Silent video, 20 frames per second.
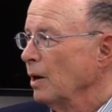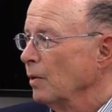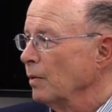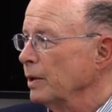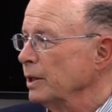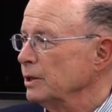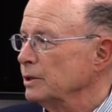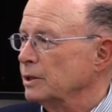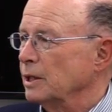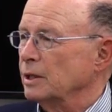
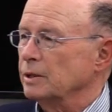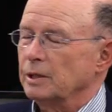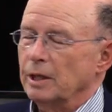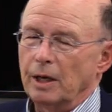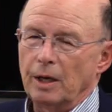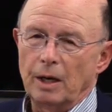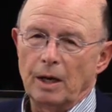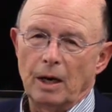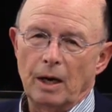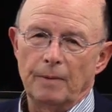where he says
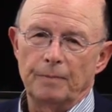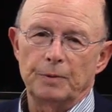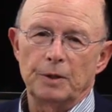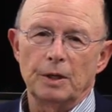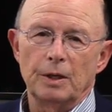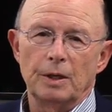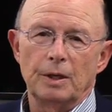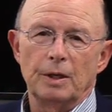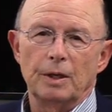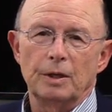that up
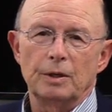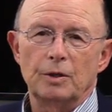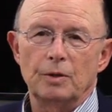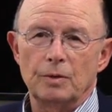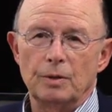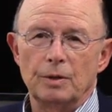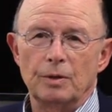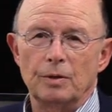to two,